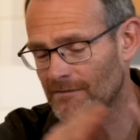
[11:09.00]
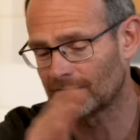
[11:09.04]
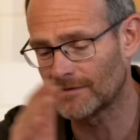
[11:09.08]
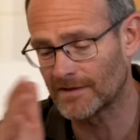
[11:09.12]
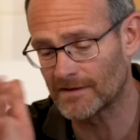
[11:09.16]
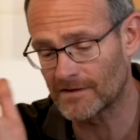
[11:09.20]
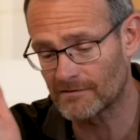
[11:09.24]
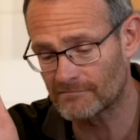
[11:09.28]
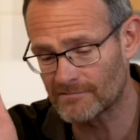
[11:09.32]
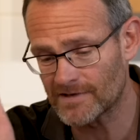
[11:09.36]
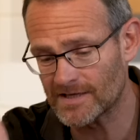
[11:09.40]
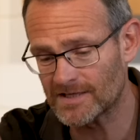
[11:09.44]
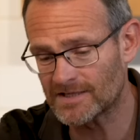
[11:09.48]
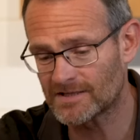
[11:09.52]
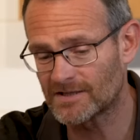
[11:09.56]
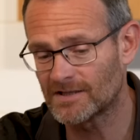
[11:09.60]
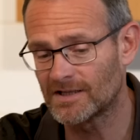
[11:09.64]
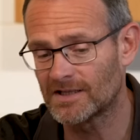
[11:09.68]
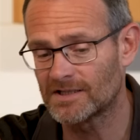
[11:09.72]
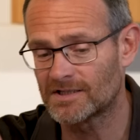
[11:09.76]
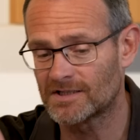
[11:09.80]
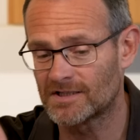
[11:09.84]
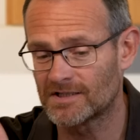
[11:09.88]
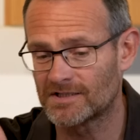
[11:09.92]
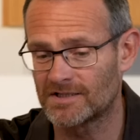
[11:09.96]
Definitely. The
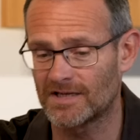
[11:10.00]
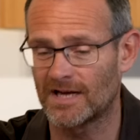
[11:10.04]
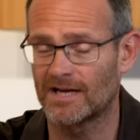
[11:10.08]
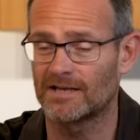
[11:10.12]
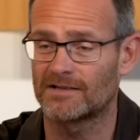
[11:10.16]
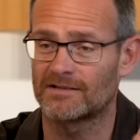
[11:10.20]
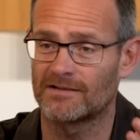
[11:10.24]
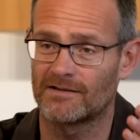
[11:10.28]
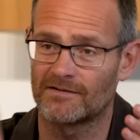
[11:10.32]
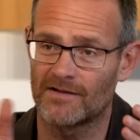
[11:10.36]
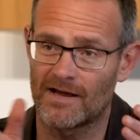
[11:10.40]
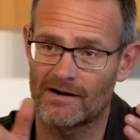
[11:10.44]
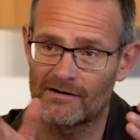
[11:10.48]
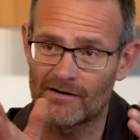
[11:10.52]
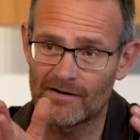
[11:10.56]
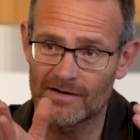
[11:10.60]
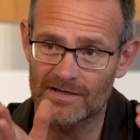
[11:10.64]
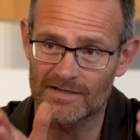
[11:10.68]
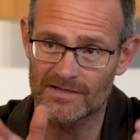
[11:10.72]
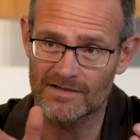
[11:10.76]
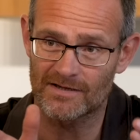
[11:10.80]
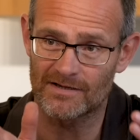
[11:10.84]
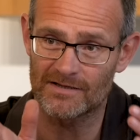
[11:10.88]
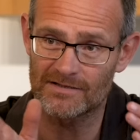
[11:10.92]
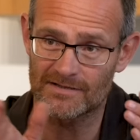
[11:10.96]
research suggests that their
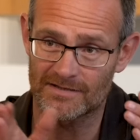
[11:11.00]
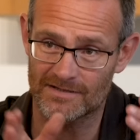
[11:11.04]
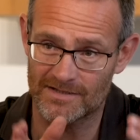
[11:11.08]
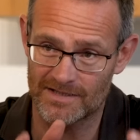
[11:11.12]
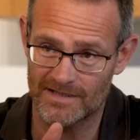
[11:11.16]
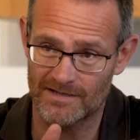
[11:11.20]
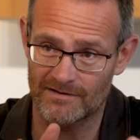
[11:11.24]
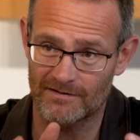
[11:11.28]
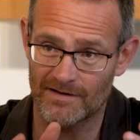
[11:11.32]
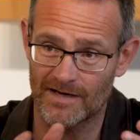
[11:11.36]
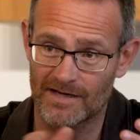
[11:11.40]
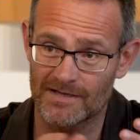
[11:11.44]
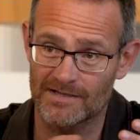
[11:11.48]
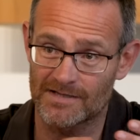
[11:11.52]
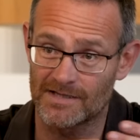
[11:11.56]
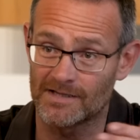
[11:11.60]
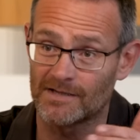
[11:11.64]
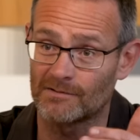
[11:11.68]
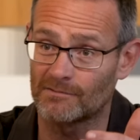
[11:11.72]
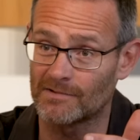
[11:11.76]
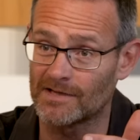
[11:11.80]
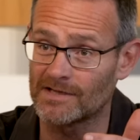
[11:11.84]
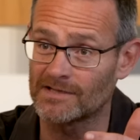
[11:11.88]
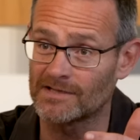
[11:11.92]
eyesight deteriorates in the